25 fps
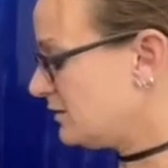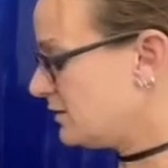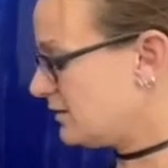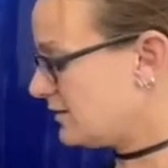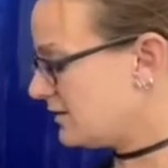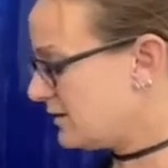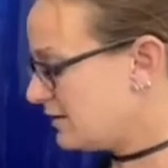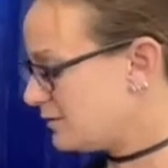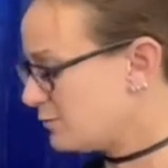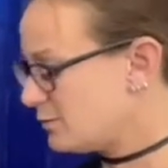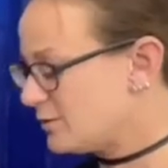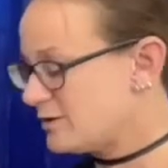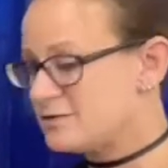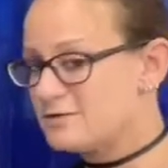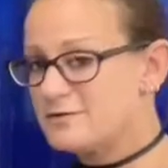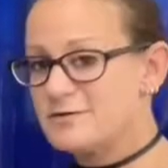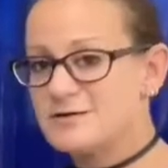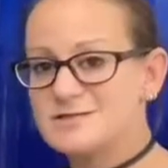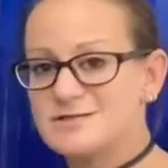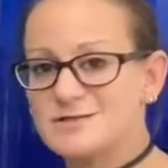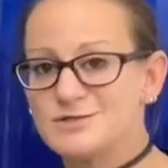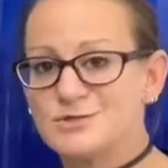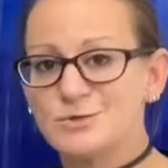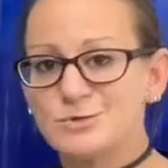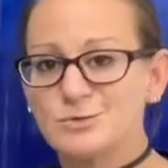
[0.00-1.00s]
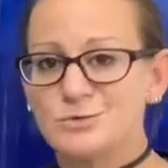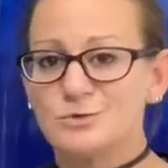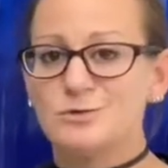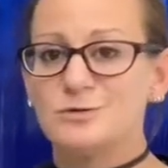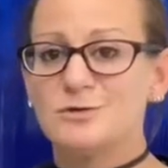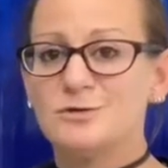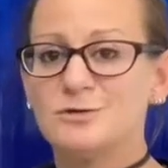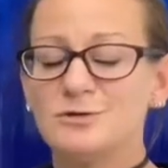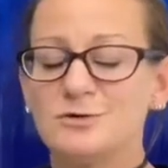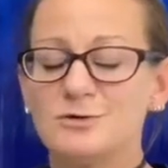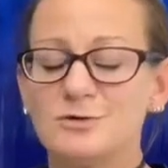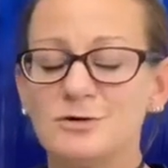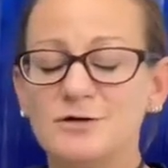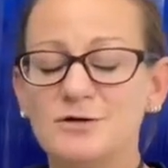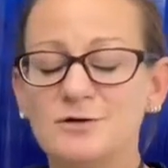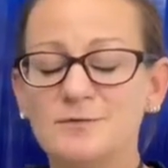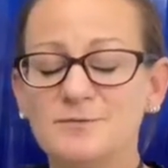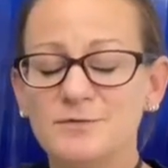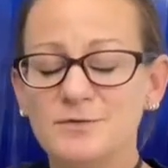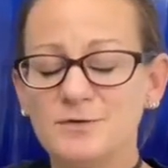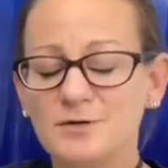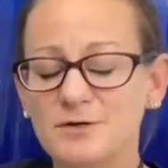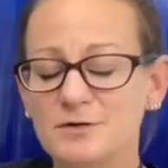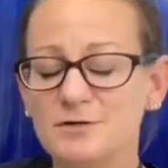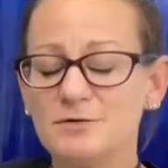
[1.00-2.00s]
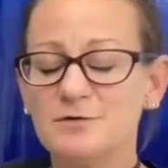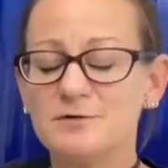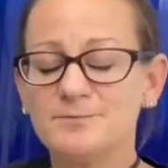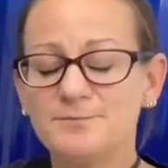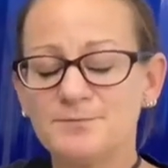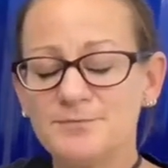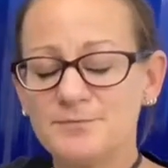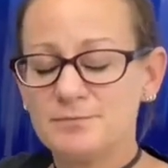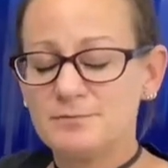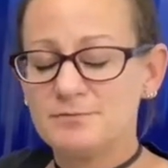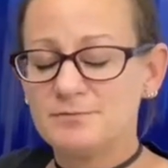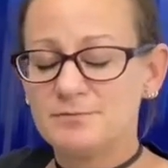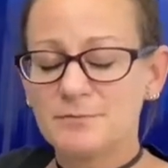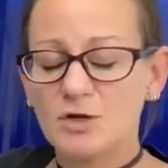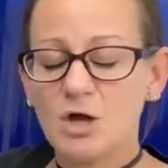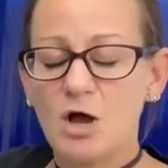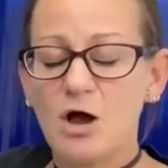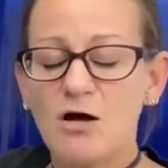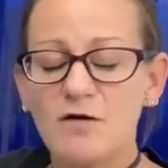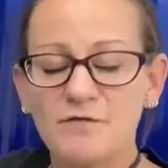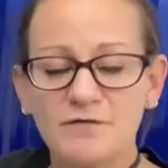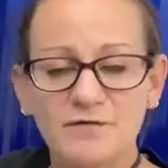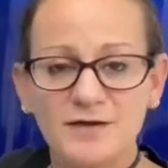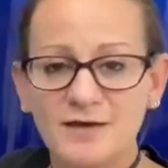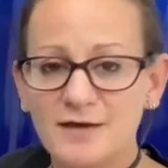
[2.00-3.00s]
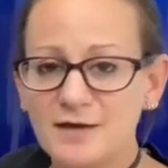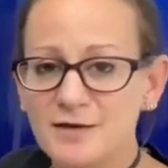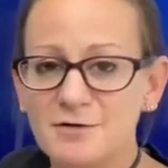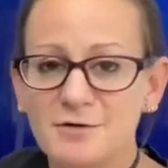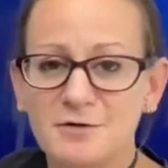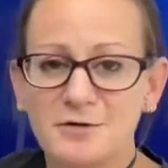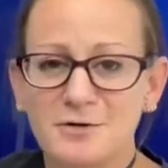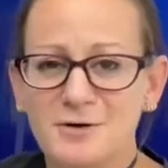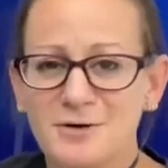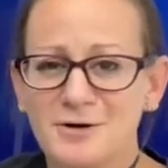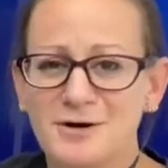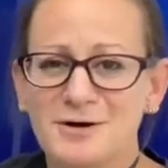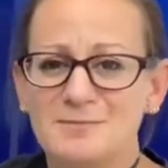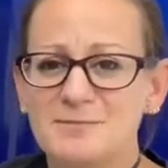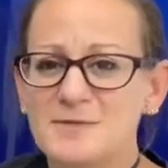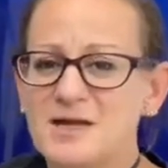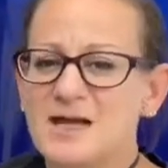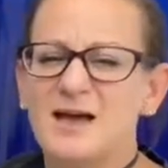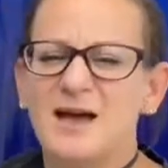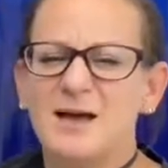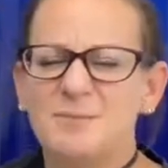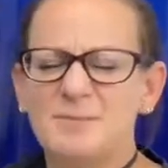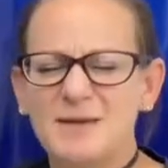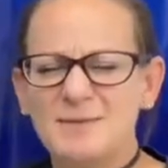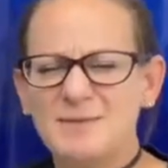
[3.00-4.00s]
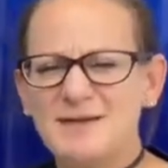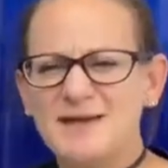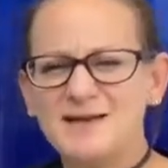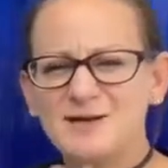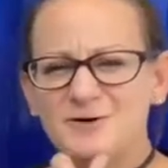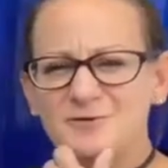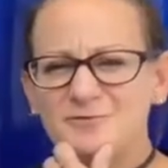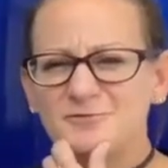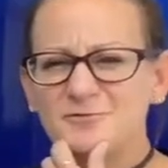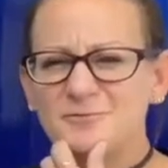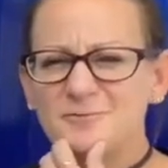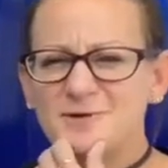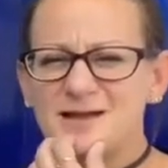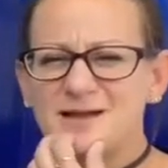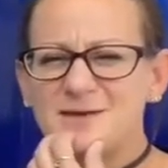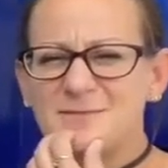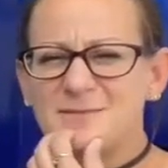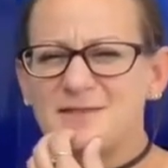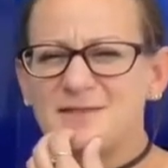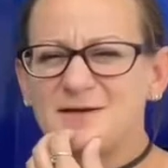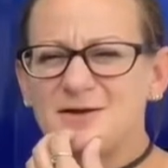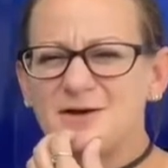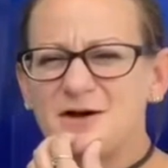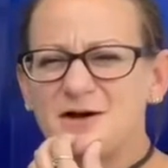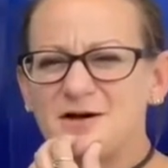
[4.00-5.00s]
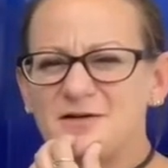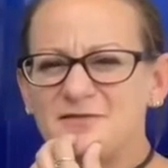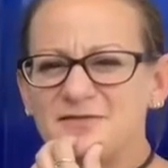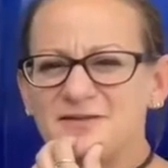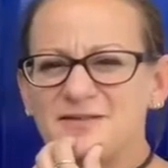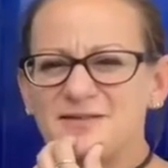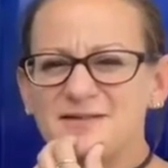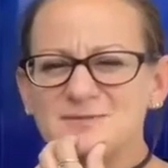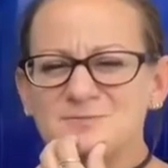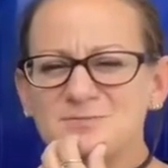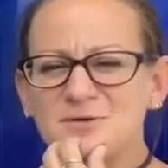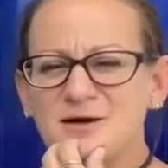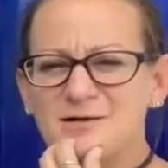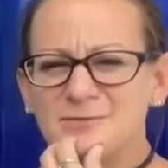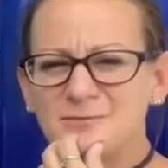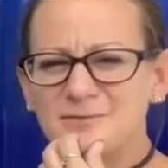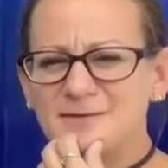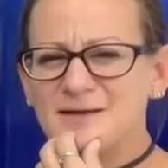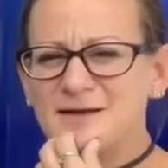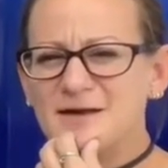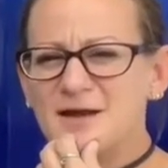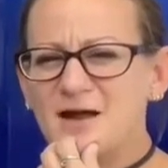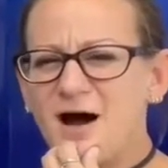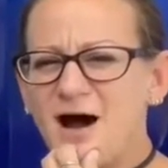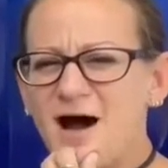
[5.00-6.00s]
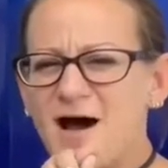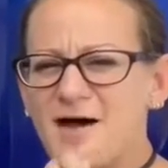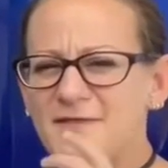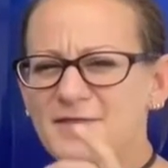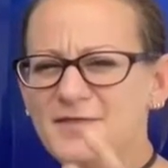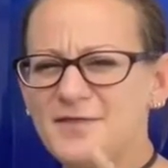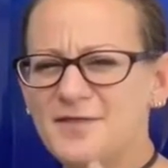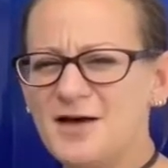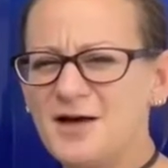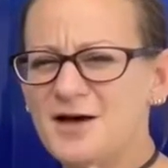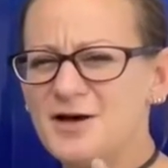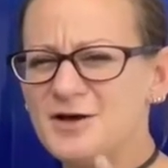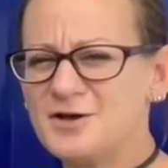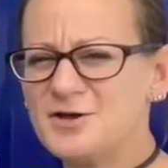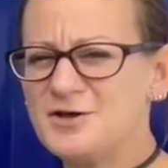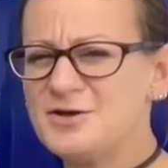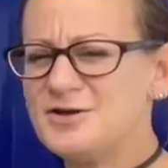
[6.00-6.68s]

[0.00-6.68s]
there, whether it's a tool or your coffee, or maybe I don't recommend the coffee. That's probably not a good